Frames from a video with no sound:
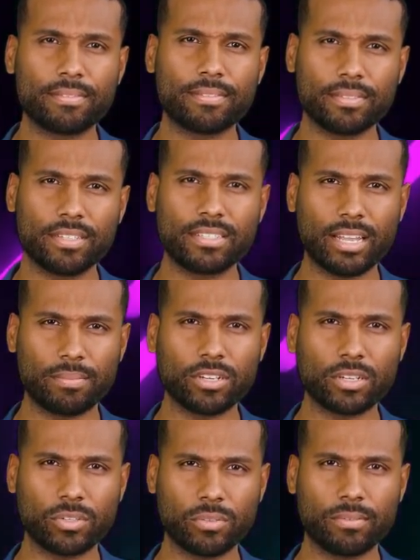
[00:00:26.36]
Step
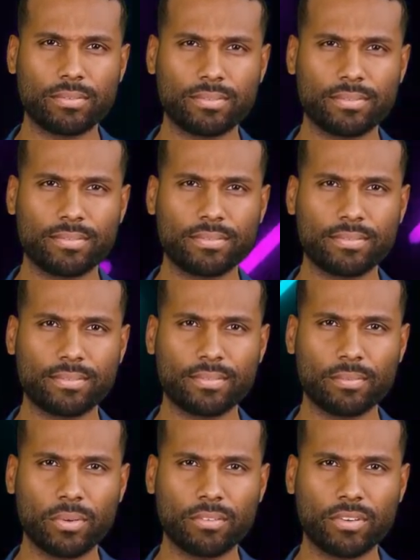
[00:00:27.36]
2.
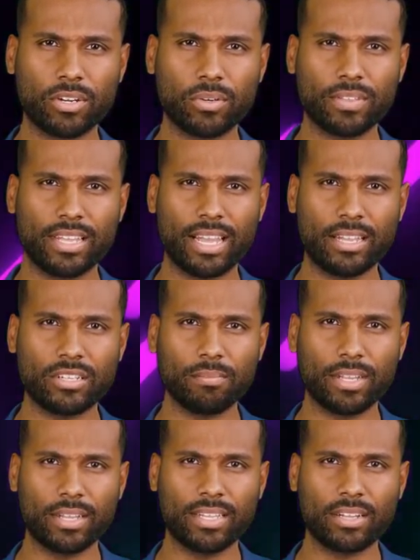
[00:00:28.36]
Review the
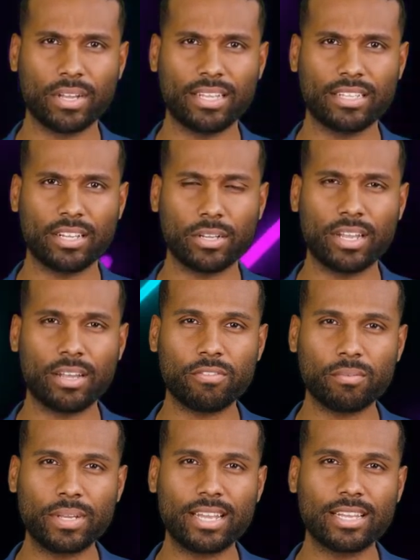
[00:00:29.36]
eligibility criteria
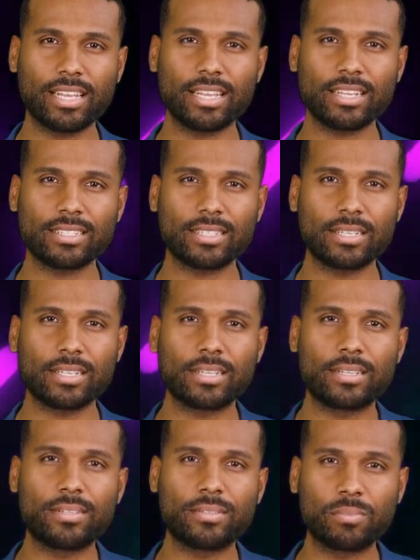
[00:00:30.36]
for Medicaid,
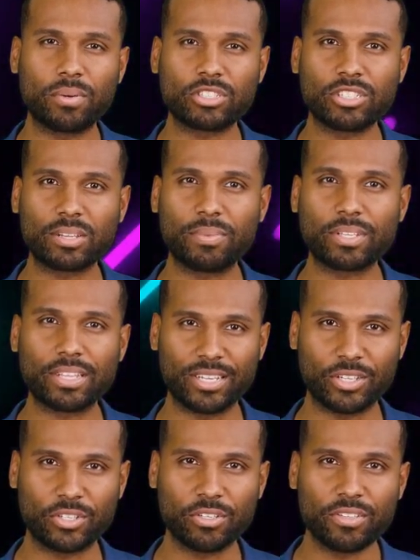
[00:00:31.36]
which typically
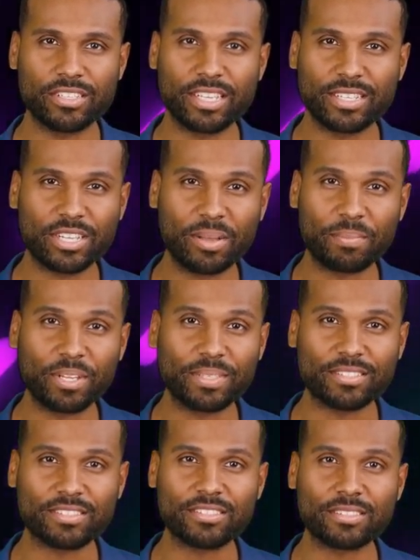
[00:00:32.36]
includes income
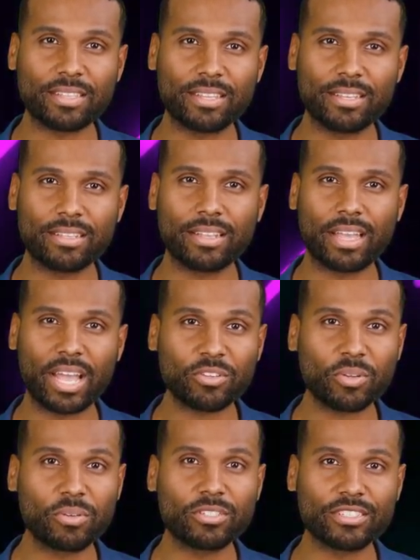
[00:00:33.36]
limits,
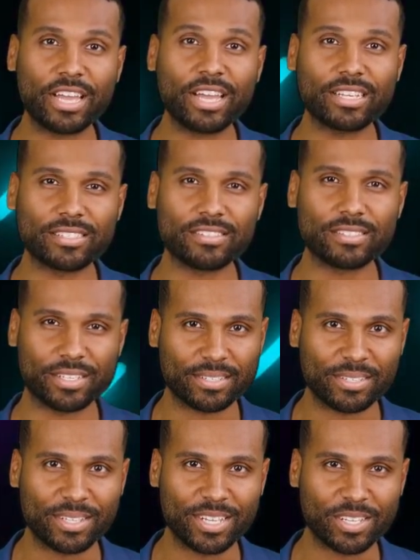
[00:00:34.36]
household size,
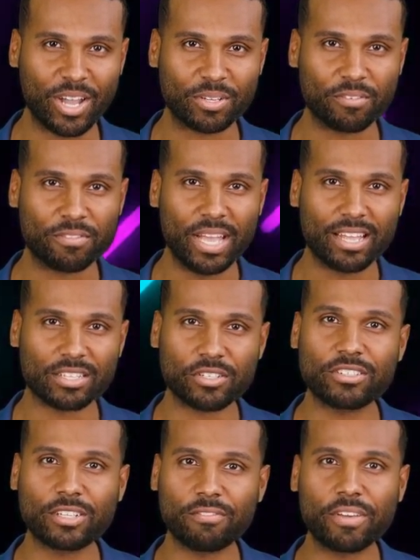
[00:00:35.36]
and other
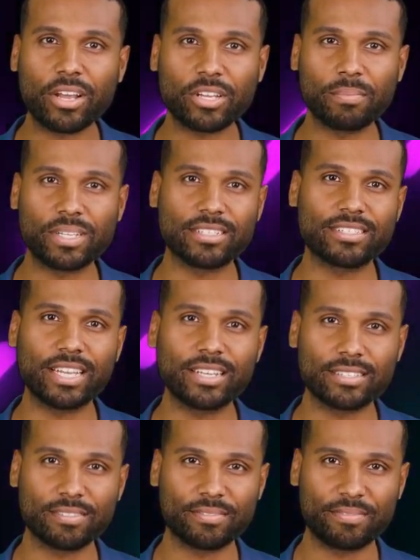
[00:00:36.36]
factors that vary by state.